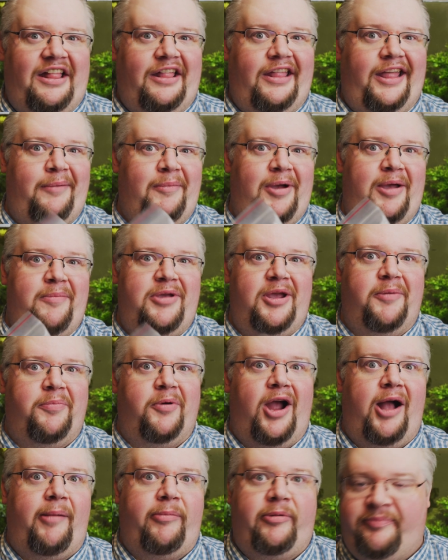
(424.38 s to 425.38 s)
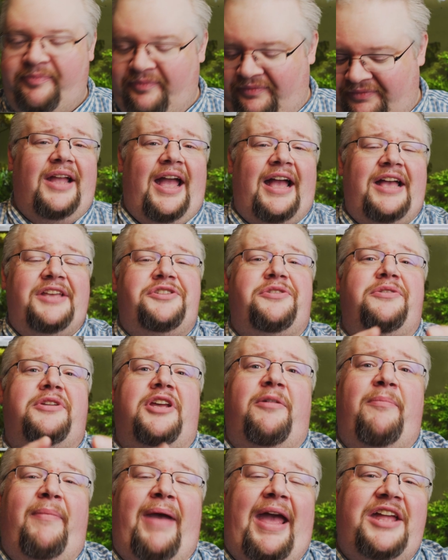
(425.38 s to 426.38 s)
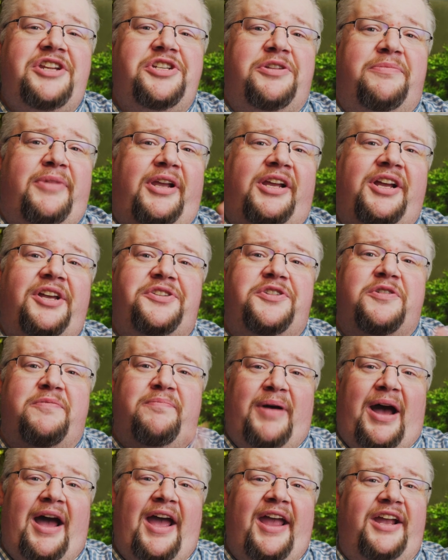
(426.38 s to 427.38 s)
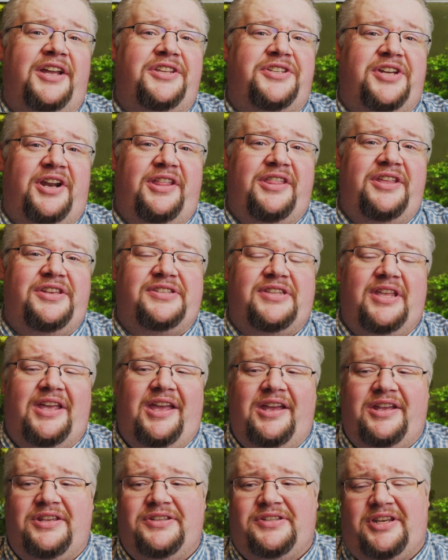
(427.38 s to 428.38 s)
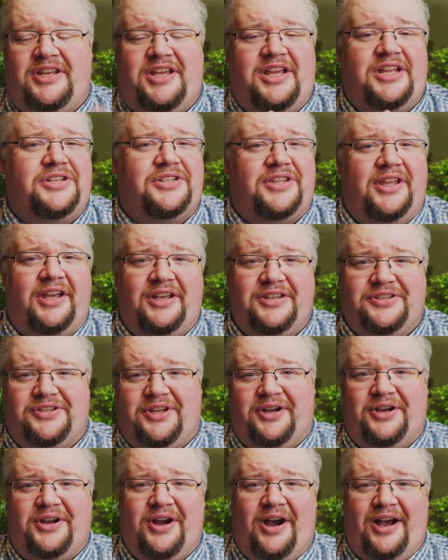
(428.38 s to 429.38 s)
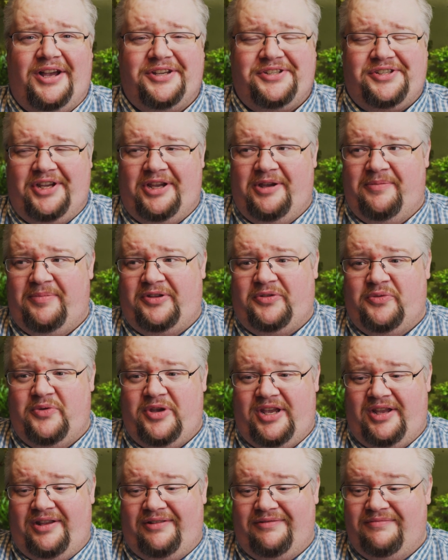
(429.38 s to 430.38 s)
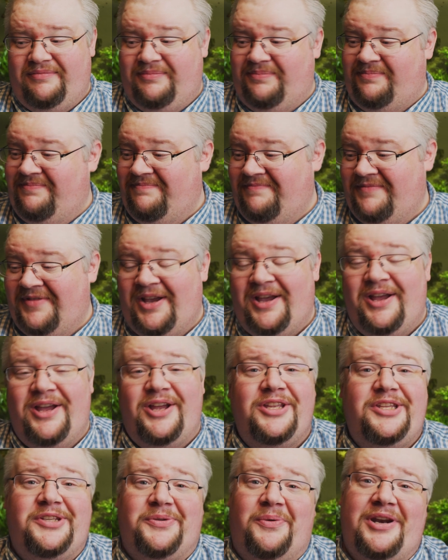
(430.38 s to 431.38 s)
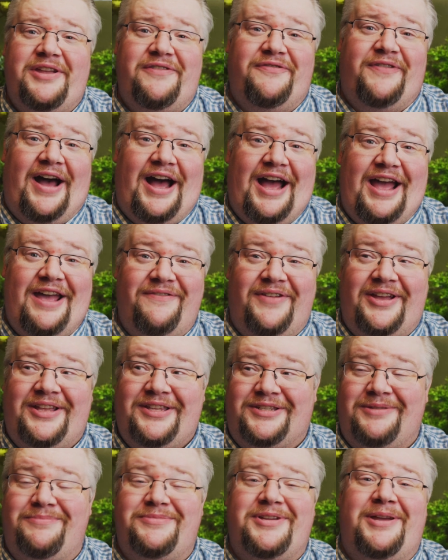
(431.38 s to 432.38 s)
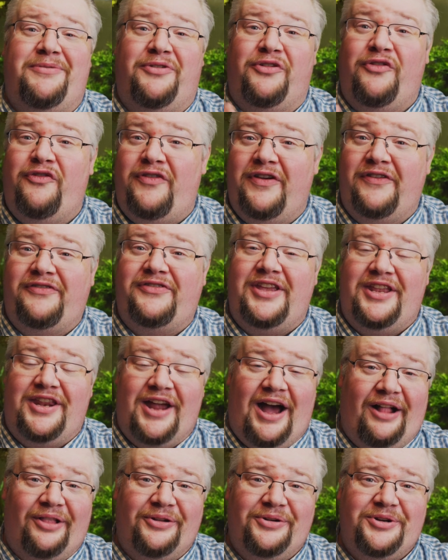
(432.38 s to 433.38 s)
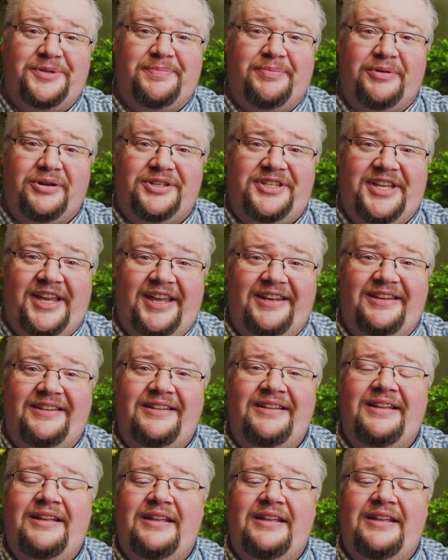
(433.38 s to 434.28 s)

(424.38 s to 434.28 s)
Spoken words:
That might be a problem. As you can imagine, because you're buying a ton of these things, and each thing is going to cost you between $25 and sometimes $50 per tin,